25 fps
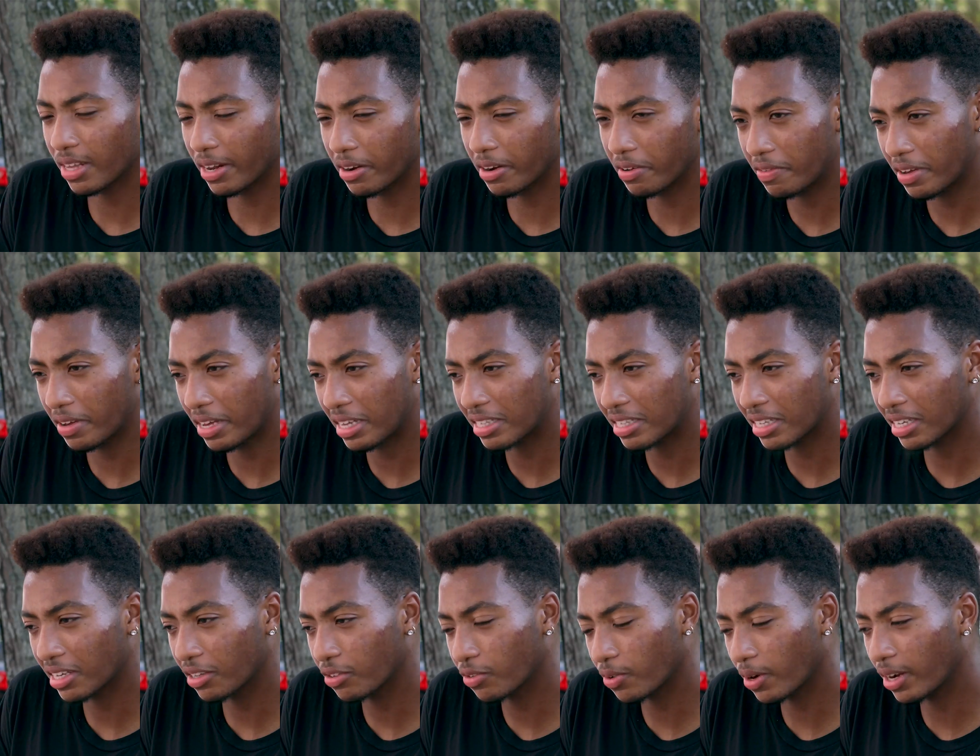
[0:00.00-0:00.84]
that are
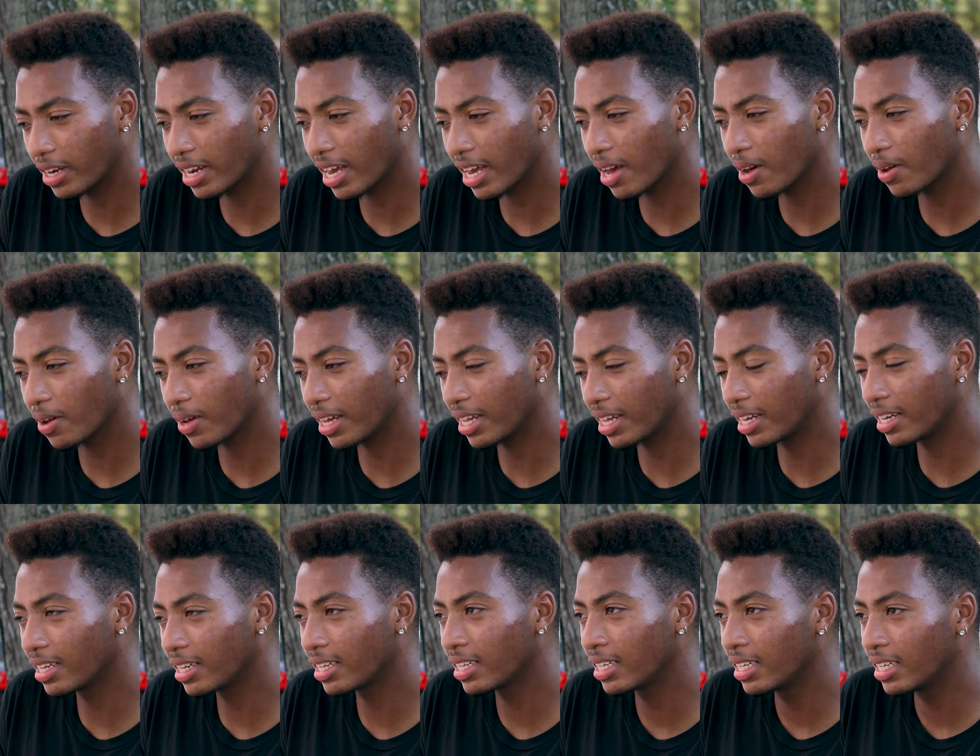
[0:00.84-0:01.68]
facing us right now,
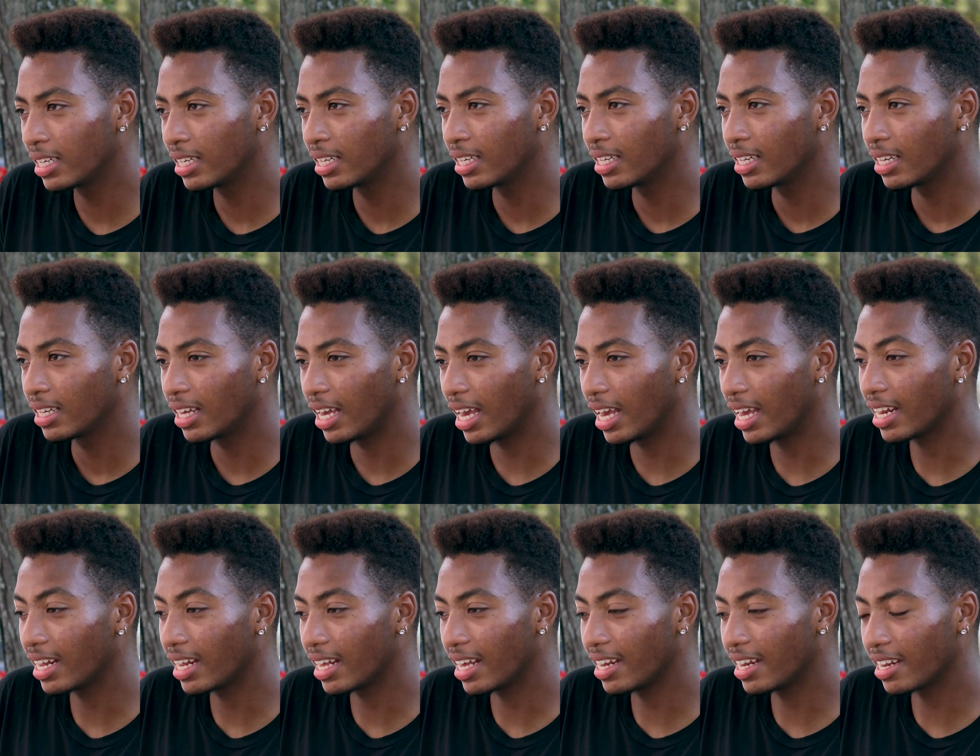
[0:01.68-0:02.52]
and
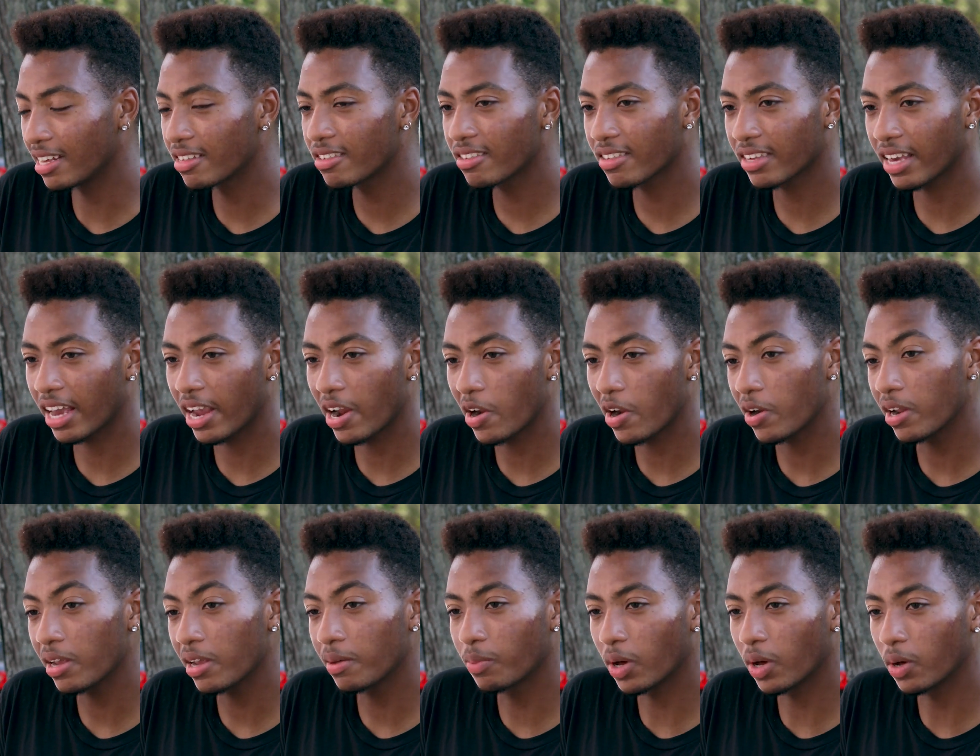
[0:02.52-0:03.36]
it, it is
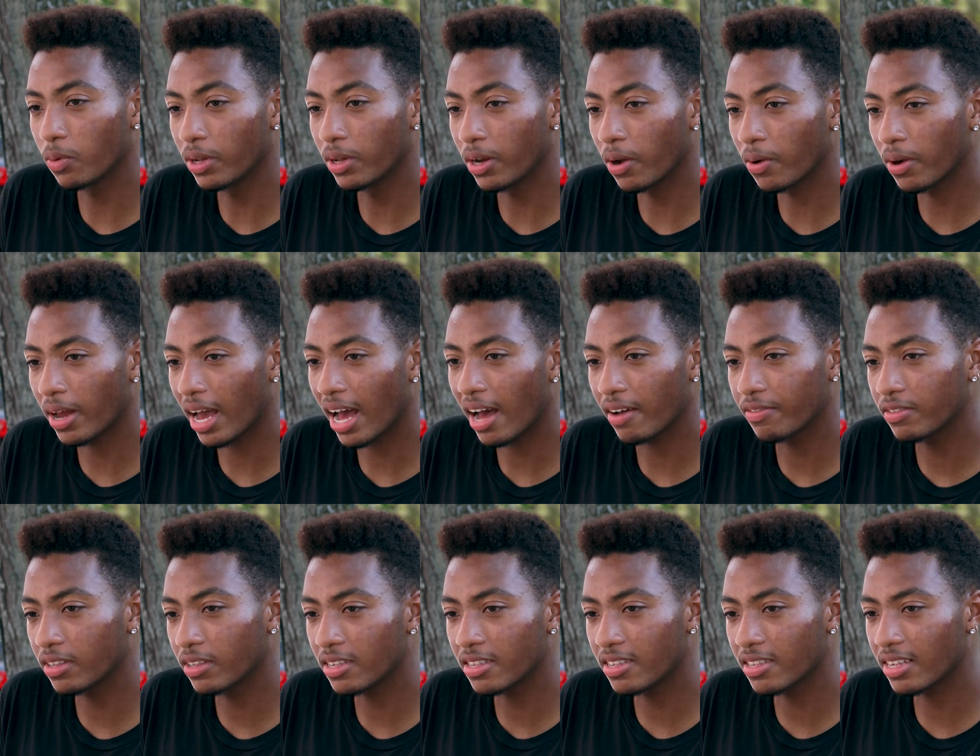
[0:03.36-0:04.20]
scary, but we don't have
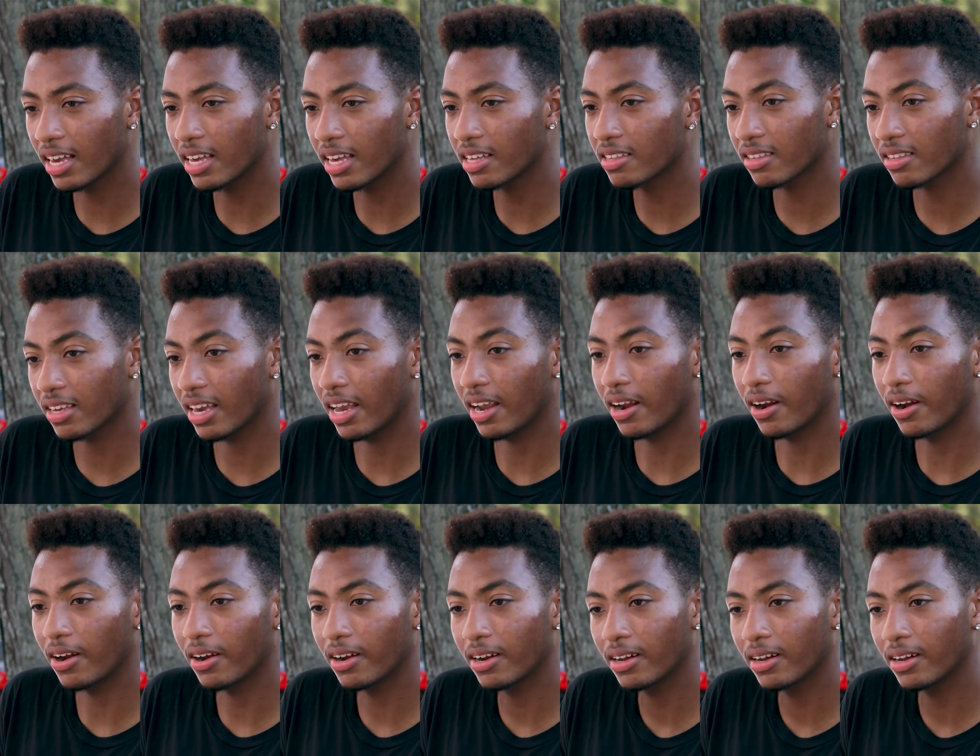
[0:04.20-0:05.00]
to stay scared.